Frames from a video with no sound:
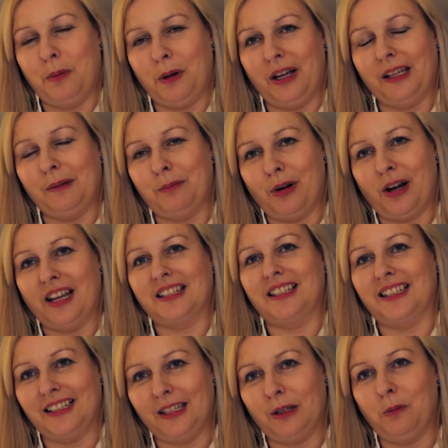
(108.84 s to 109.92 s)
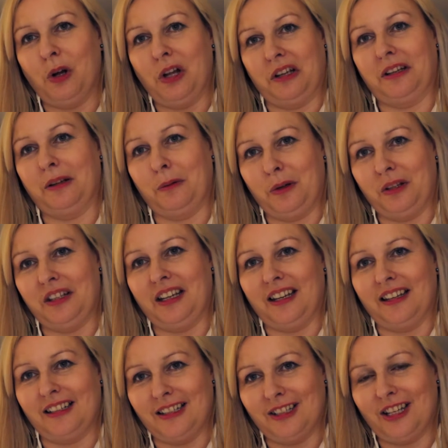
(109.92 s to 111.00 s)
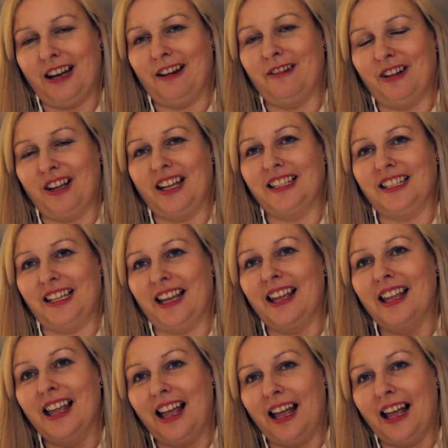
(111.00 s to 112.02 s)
by practically working with it and interrogating it